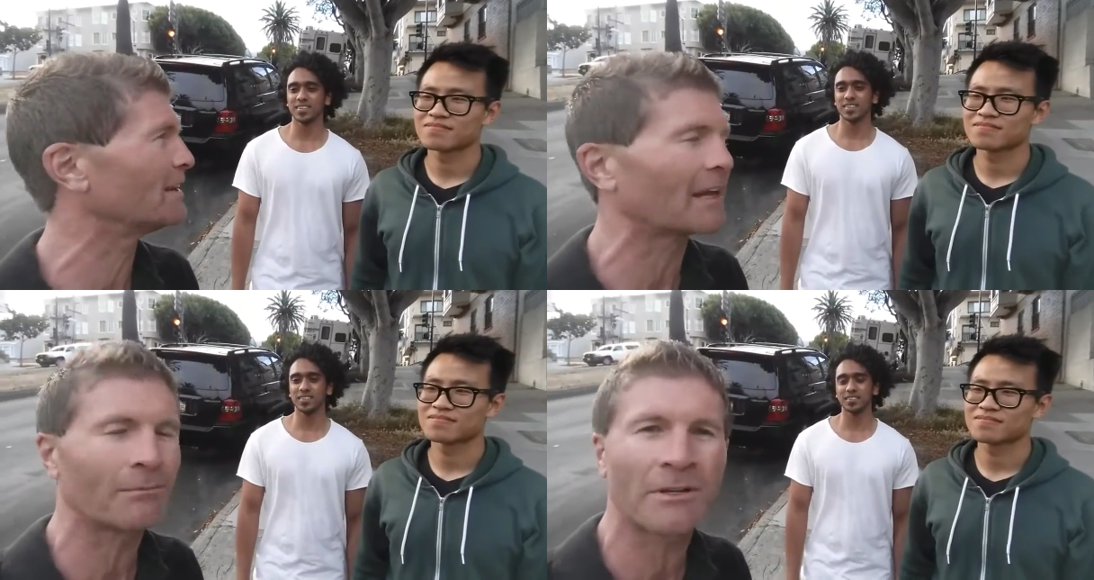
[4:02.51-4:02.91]

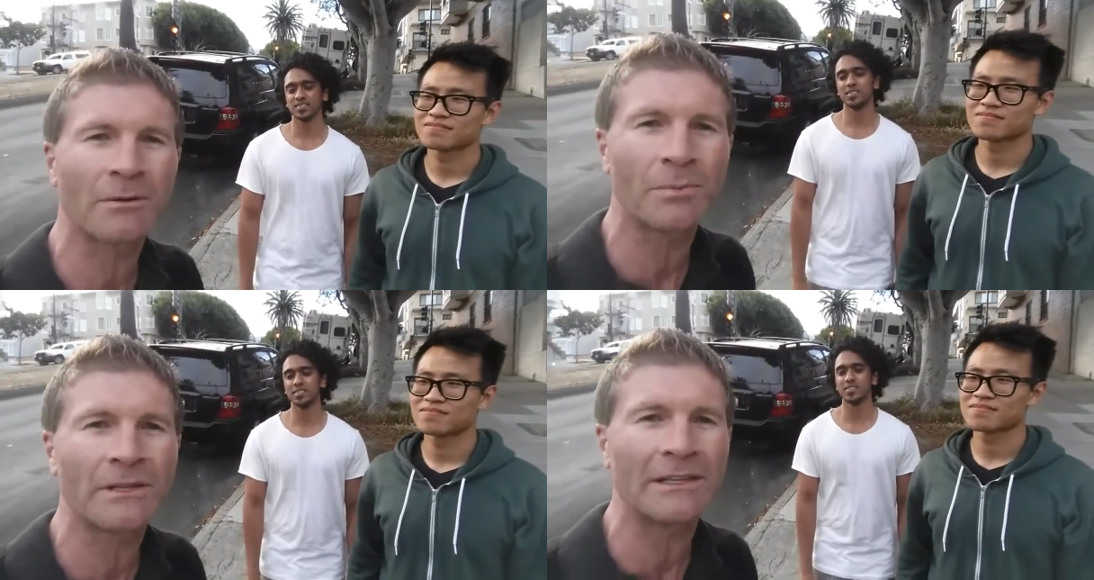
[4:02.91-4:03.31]
Speaker 1: and like
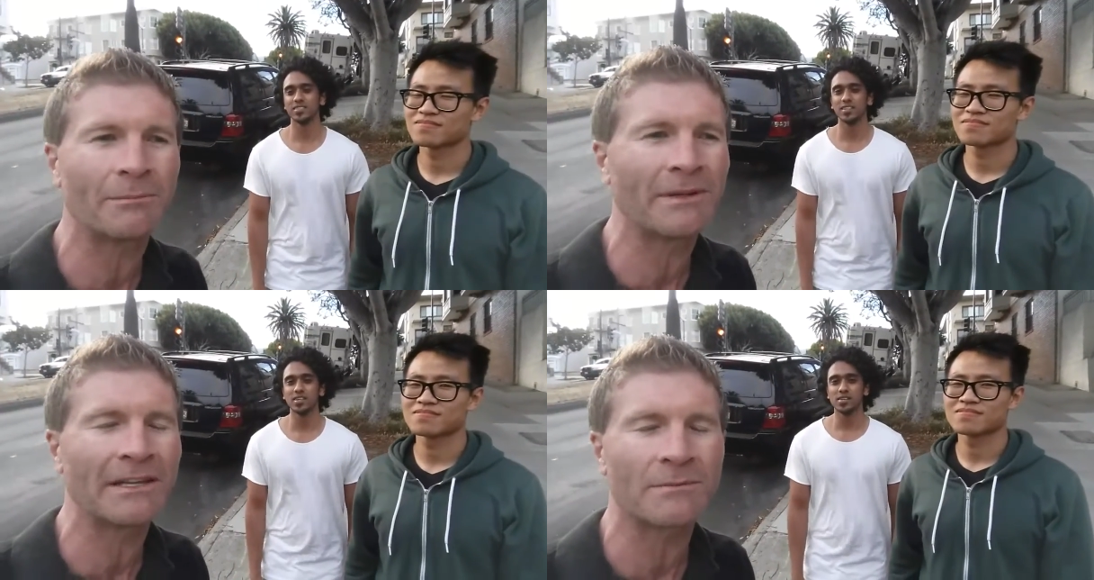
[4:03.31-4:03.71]
completely
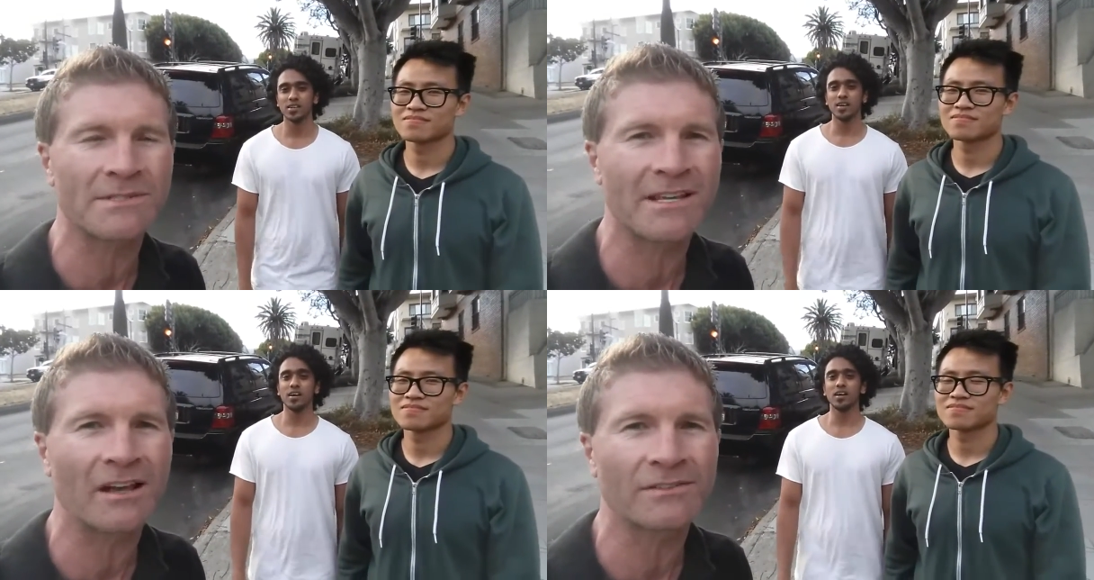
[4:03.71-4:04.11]
being
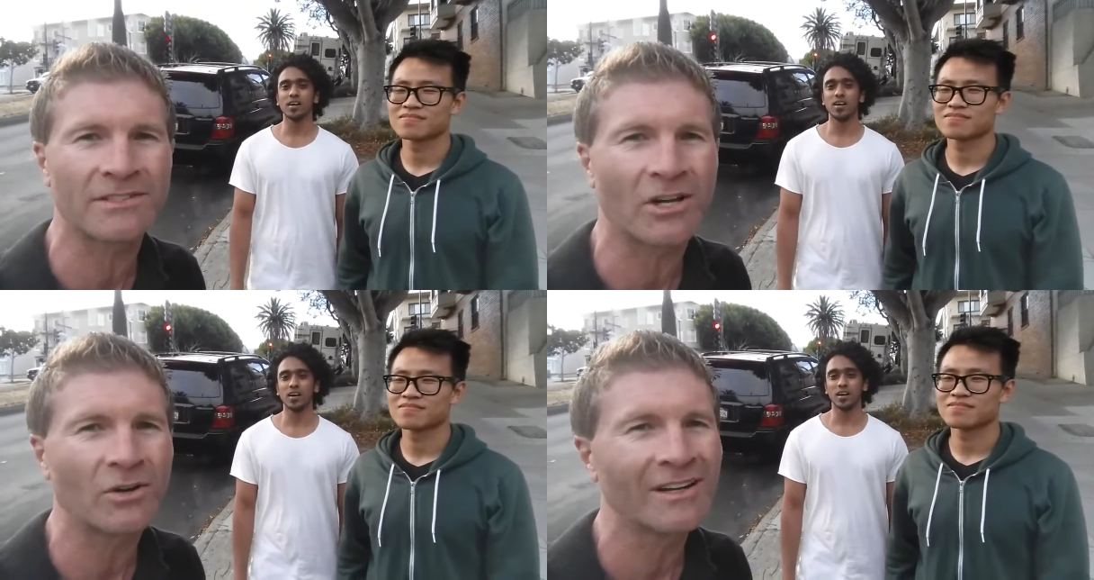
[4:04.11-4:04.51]
themselves.
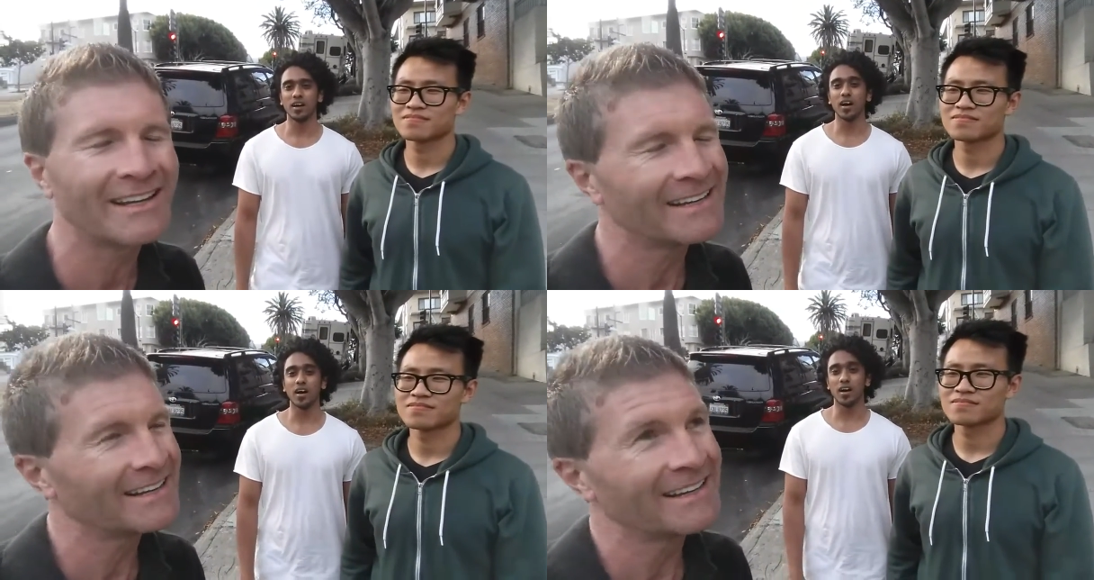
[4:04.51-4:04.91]
So,
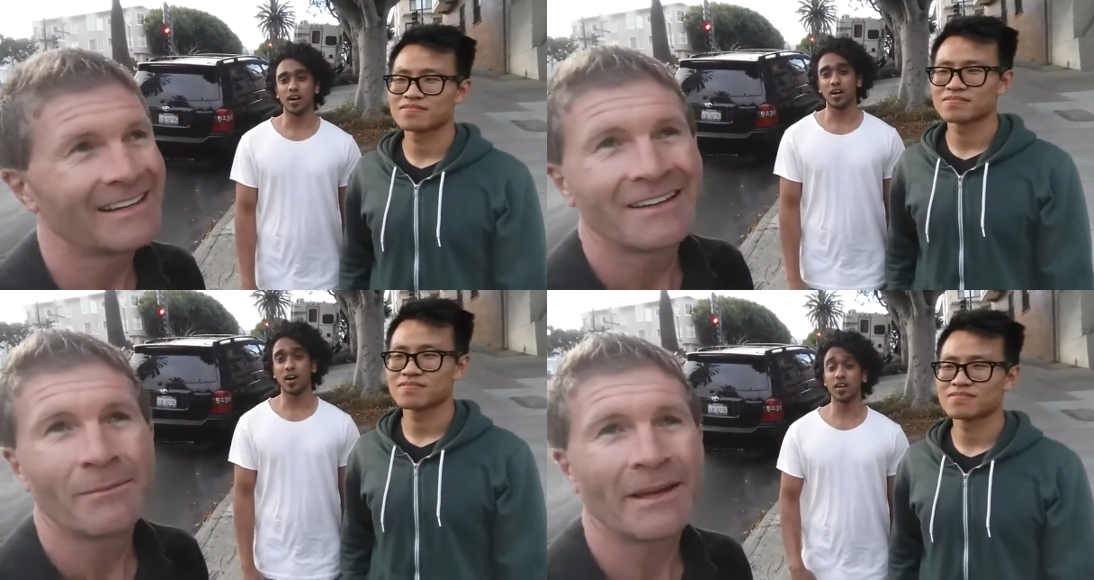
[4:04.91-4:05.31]

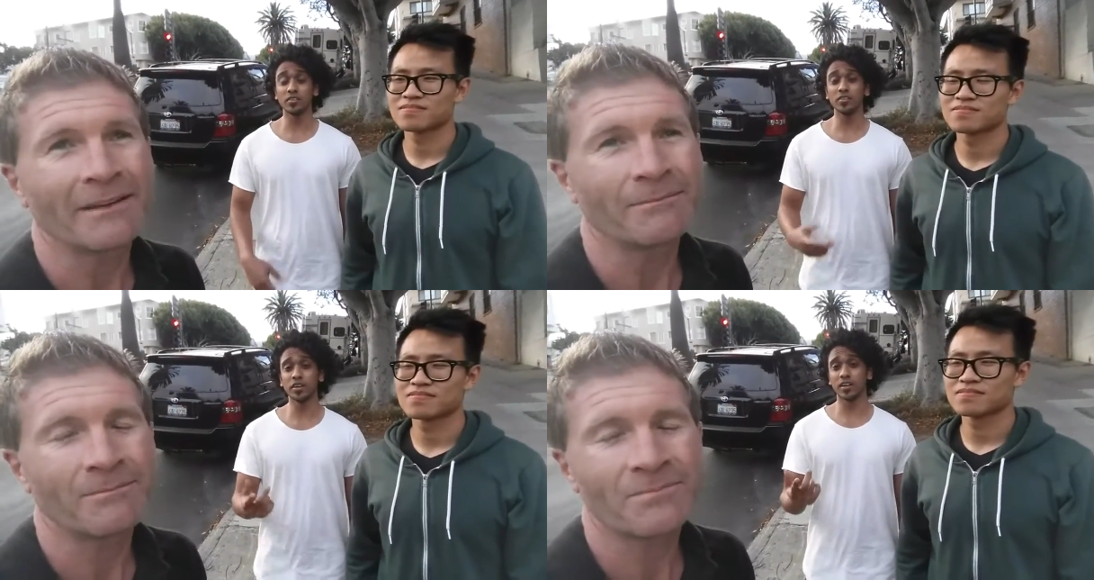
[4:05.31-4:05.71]

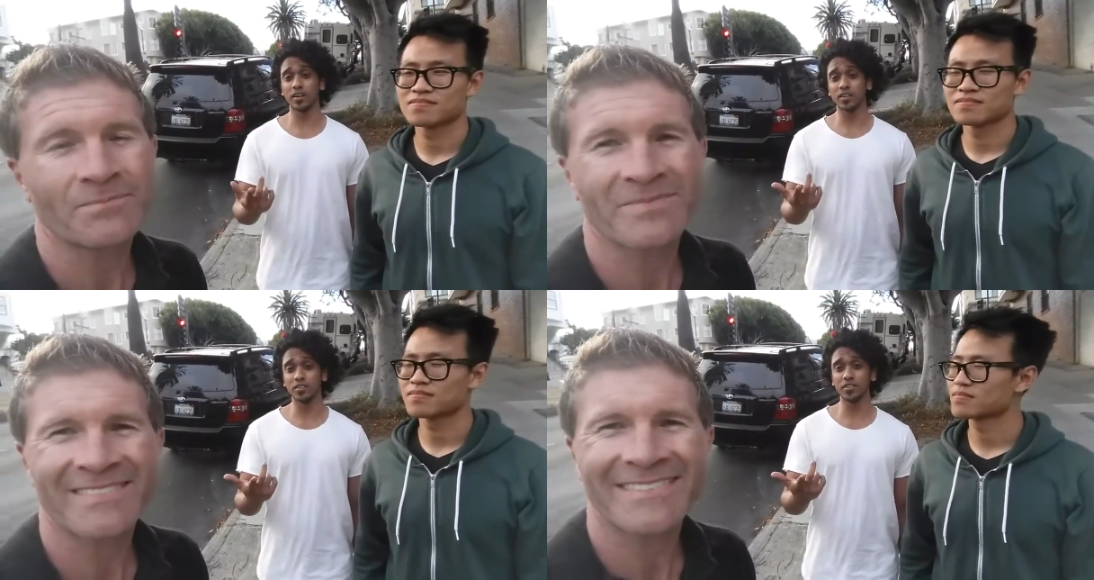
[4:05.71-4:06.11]
Speaker 2: another yeah. thing,
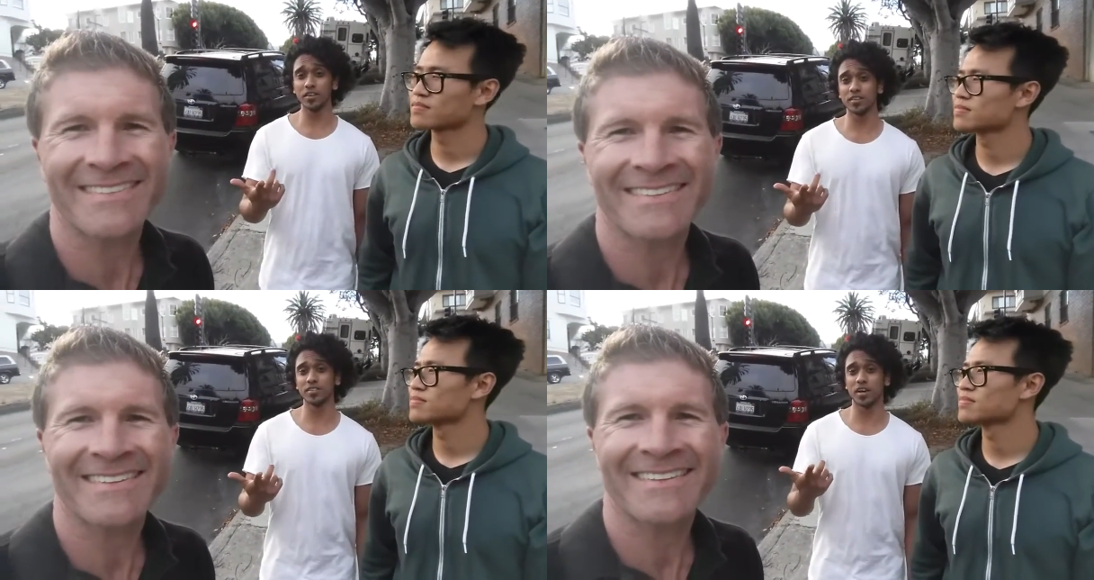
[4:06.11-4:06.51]
another
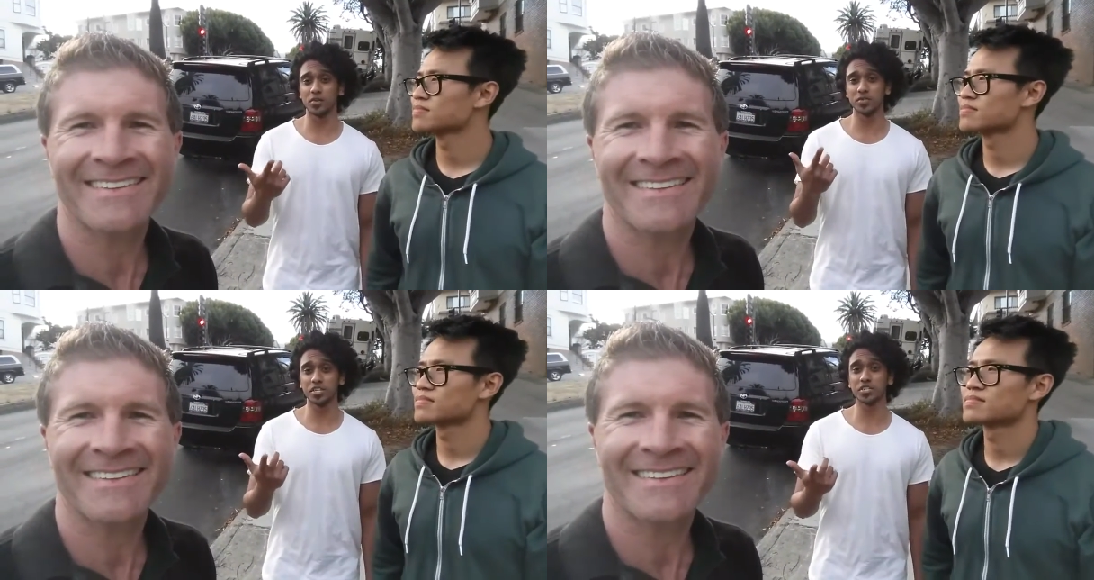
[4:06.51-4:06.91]
thing is
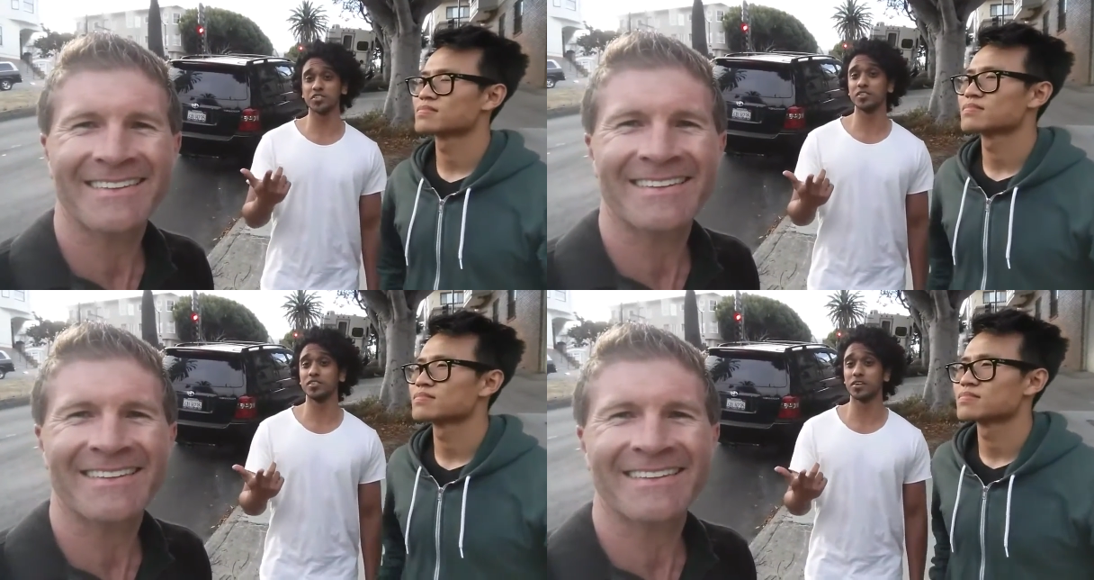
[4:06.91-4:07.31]
uh,
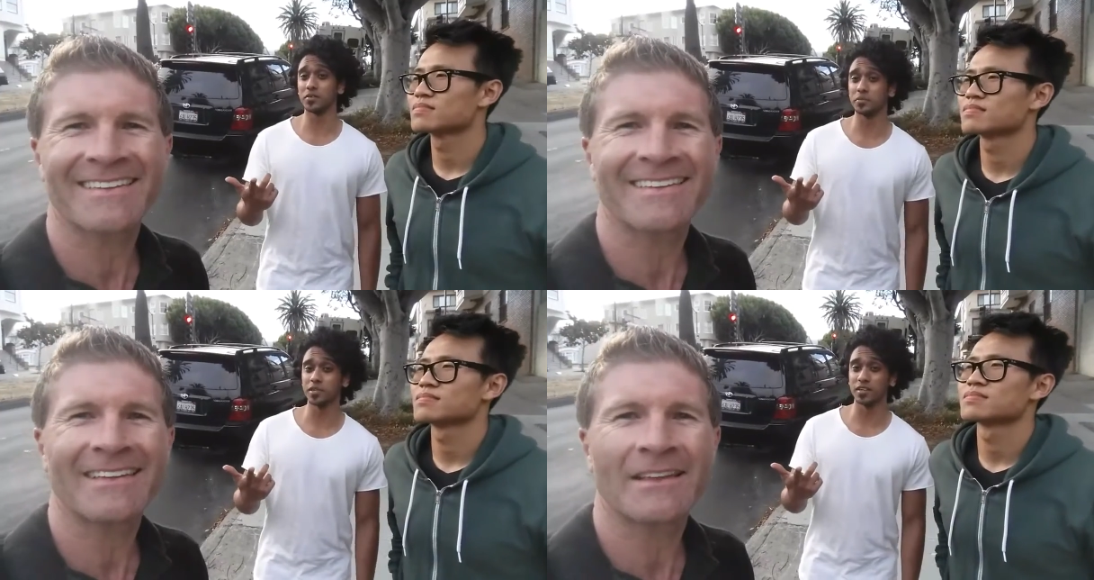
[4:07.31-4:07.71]
rejection
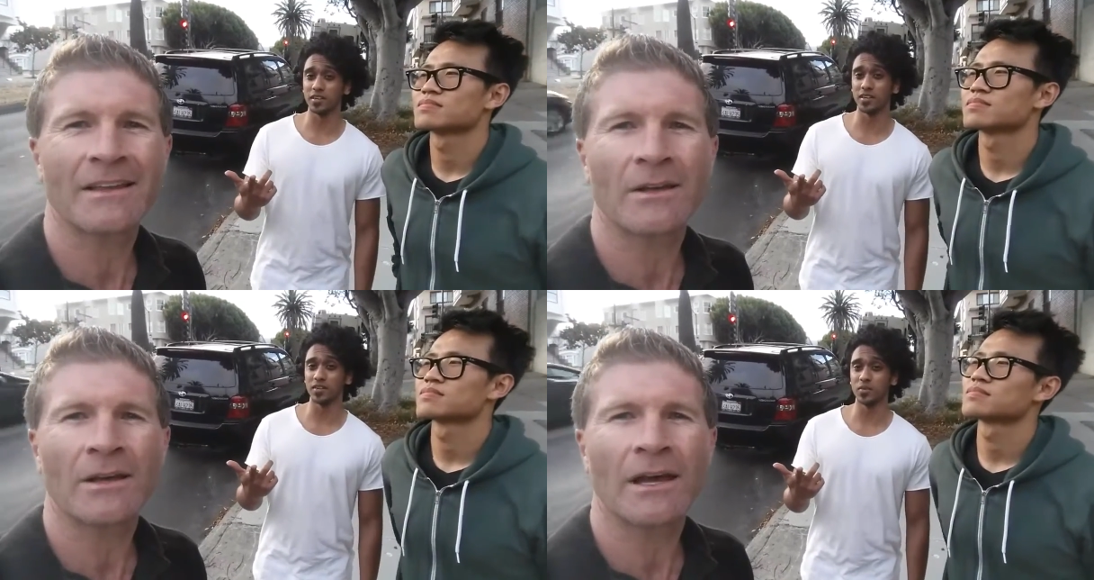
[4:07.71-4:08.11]
therapy.
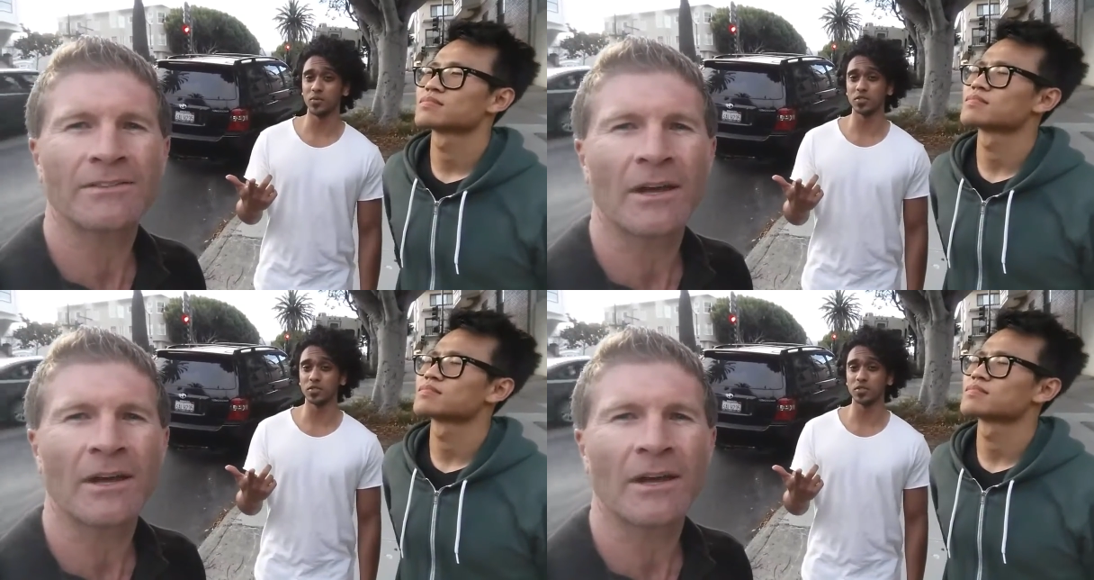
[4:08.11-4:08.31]
How's